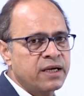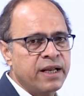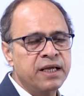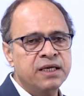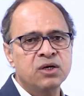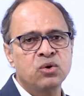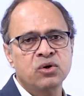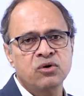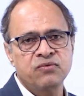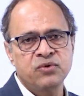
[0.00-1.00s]
ranking
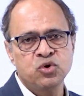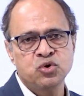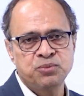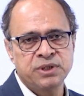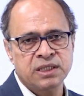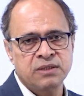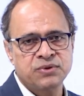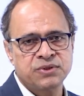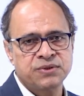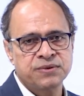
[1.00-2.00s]
order of those
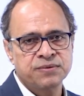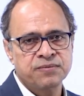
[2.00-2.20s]
objectives.